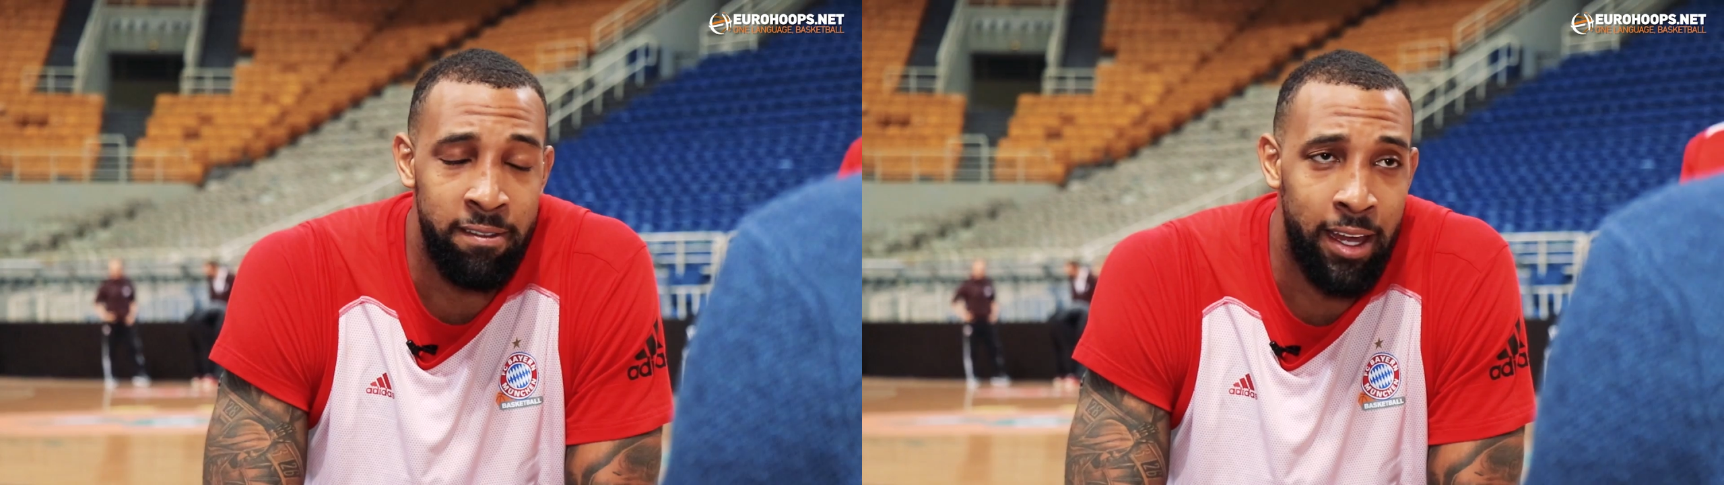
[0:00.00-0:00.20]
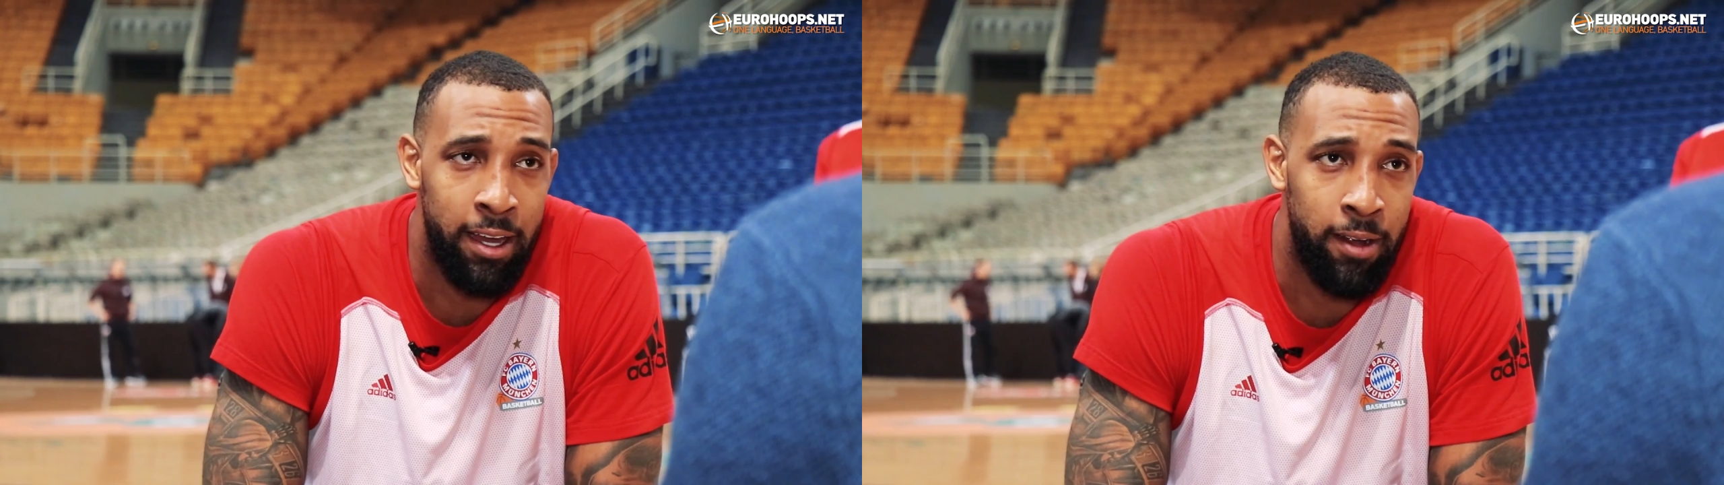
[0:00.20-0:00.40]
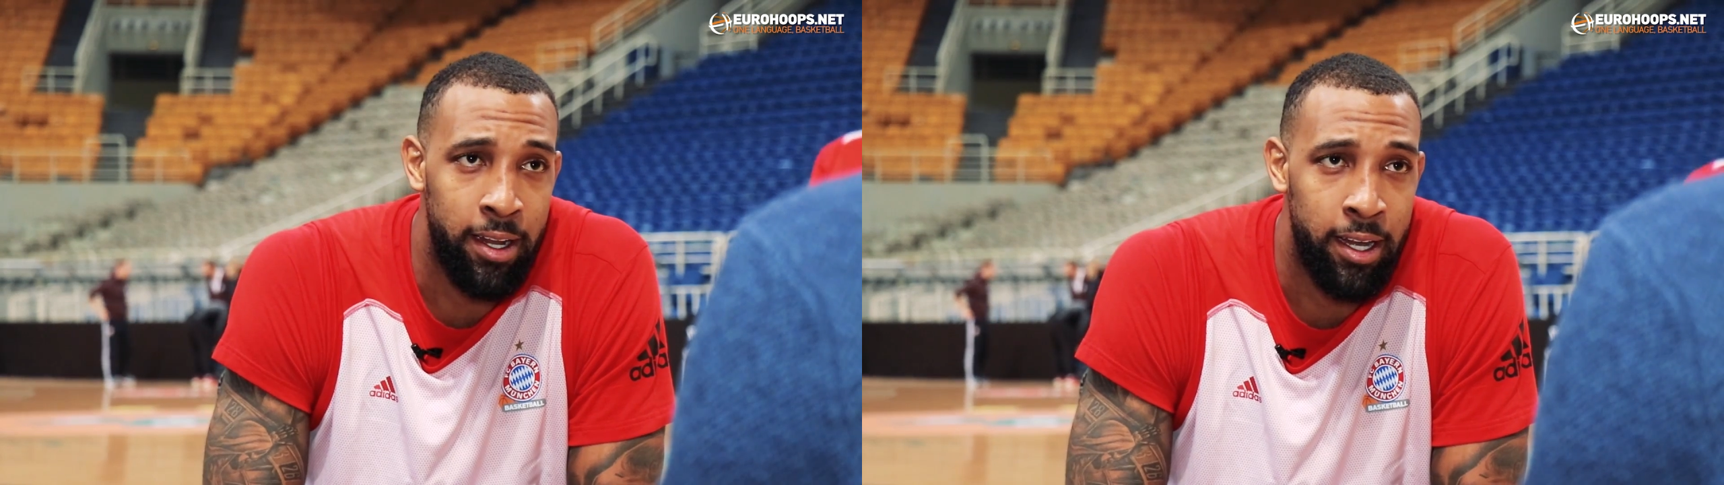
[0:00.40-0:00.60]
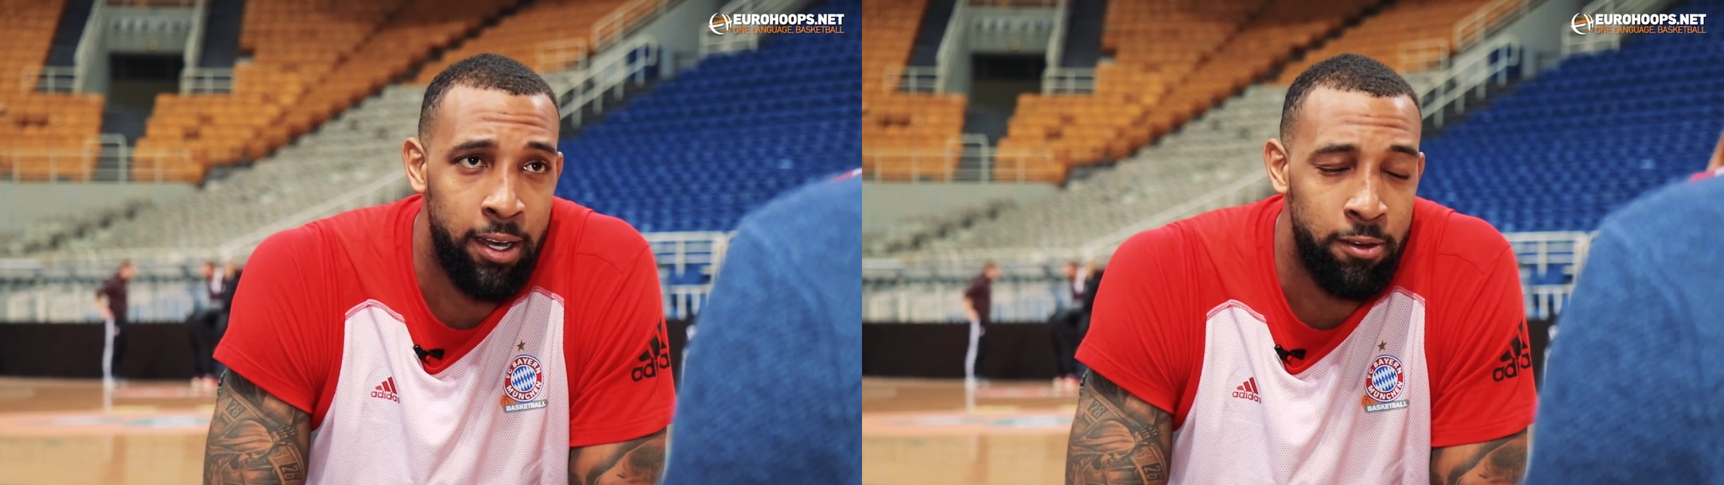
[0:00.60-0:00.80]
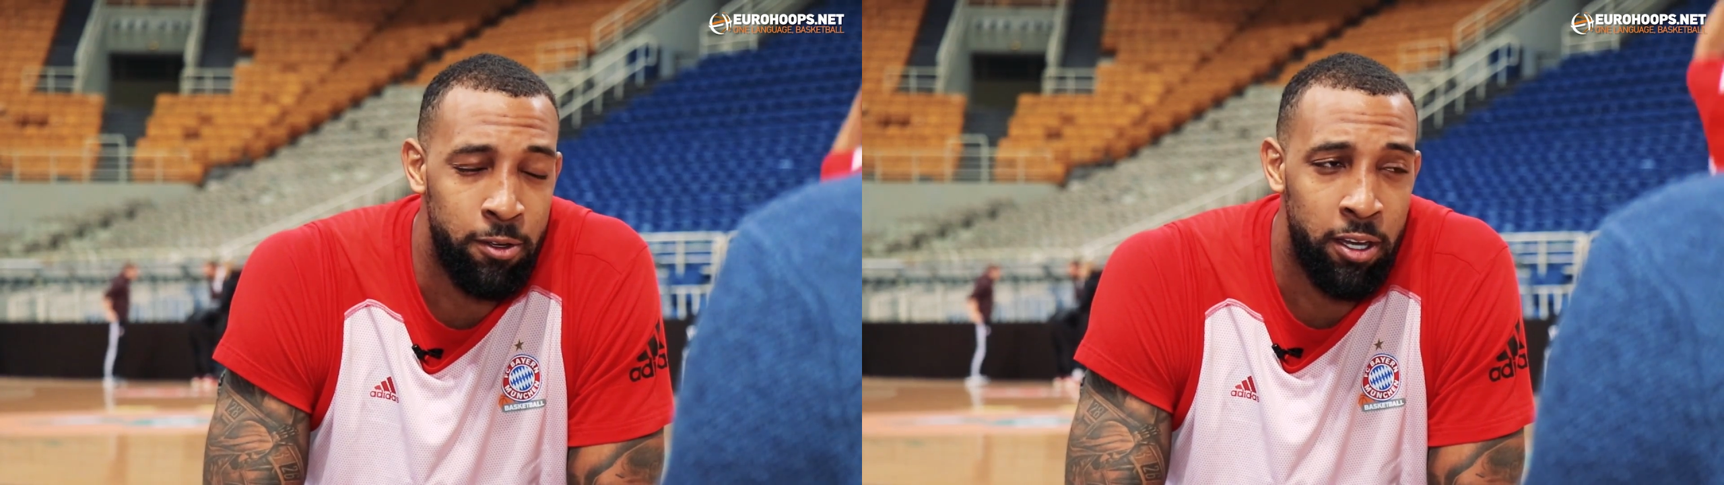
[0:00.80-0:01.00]
that right
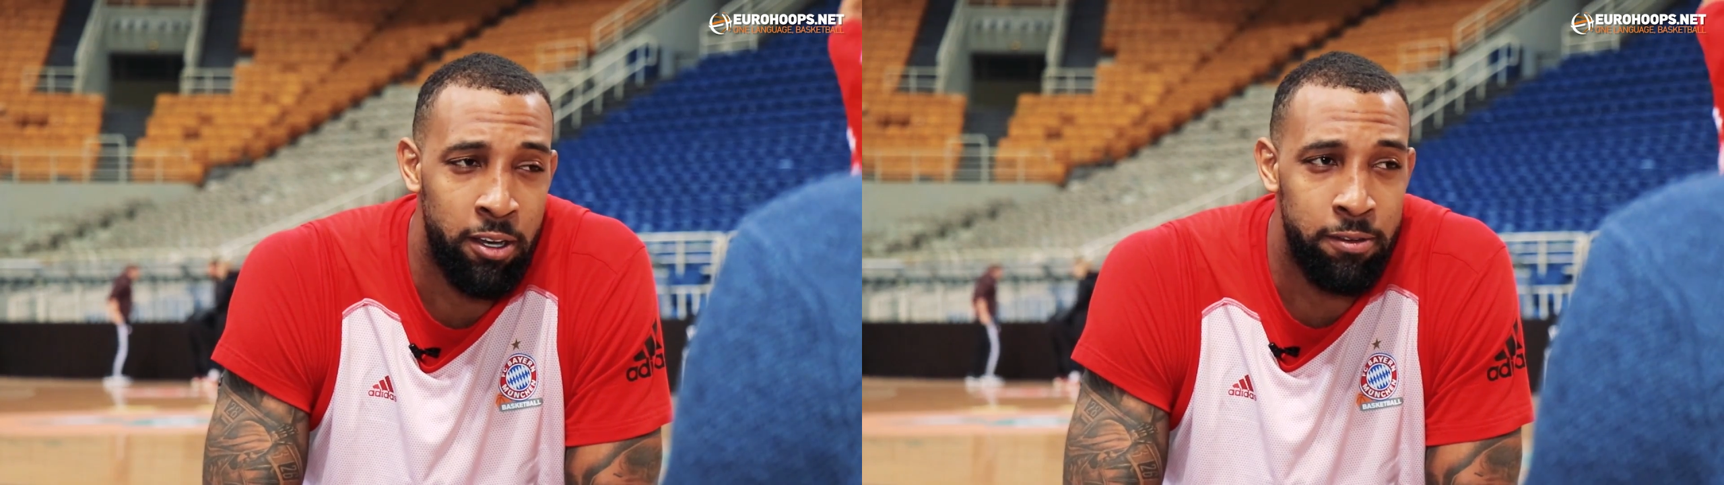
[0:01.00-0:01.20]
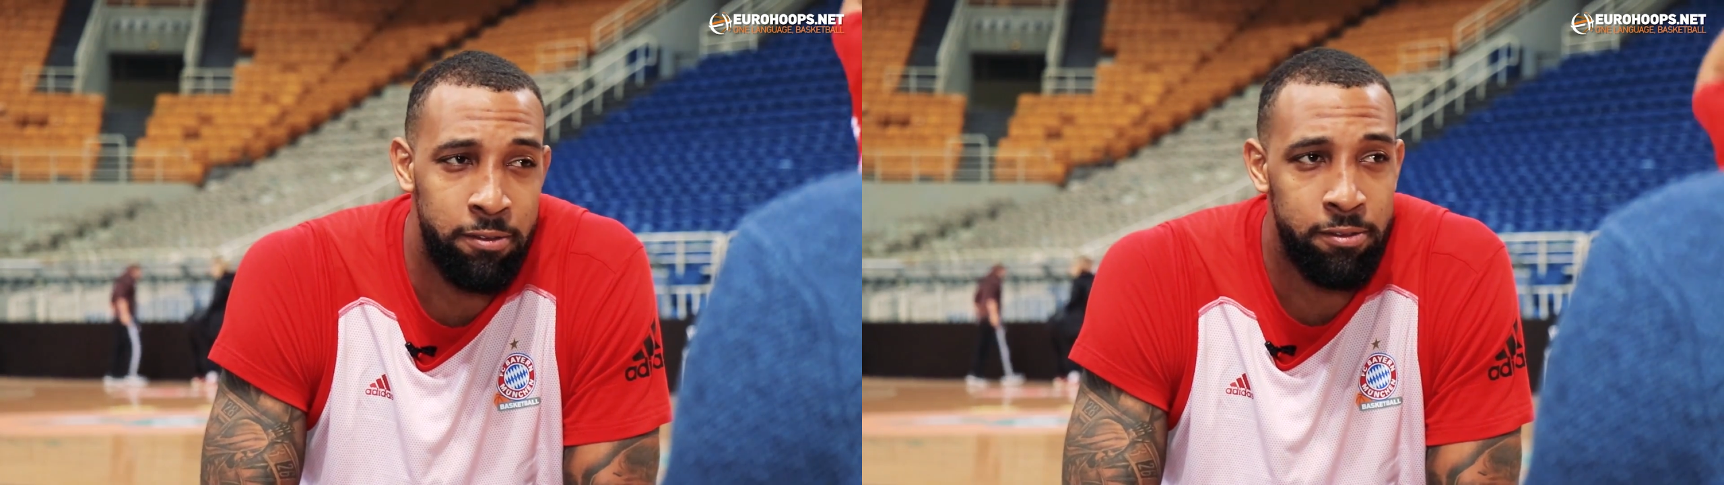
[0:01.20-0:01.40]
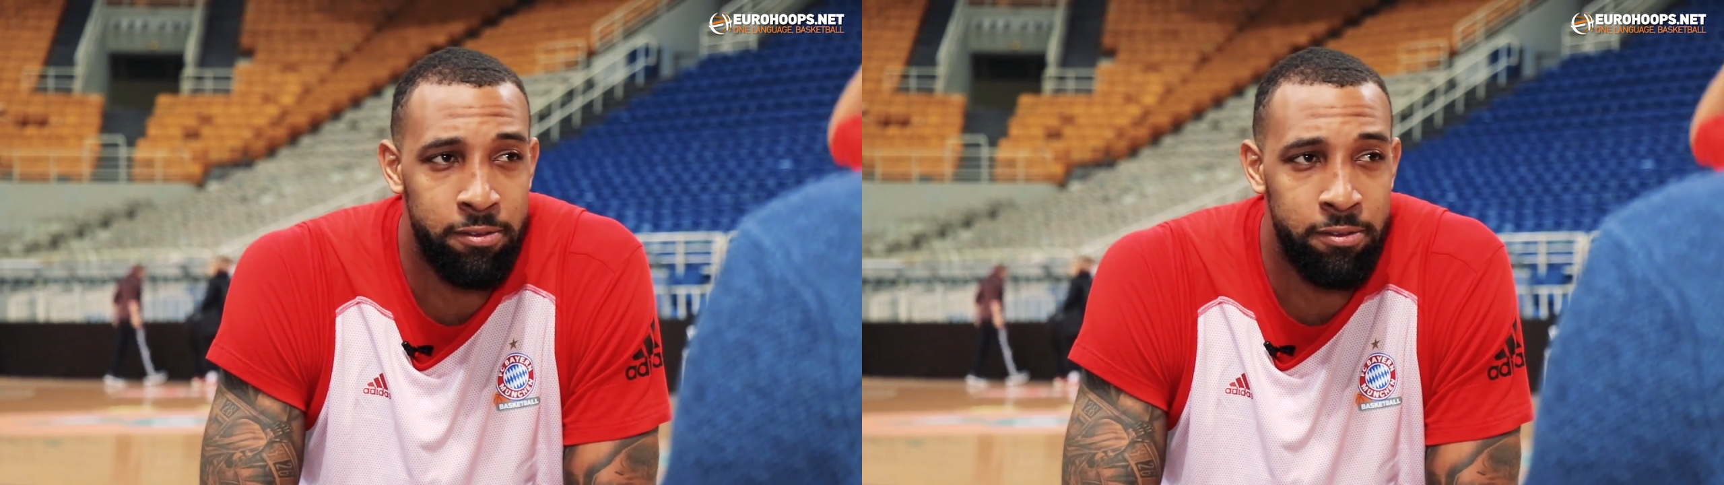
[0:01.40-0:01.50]
now, of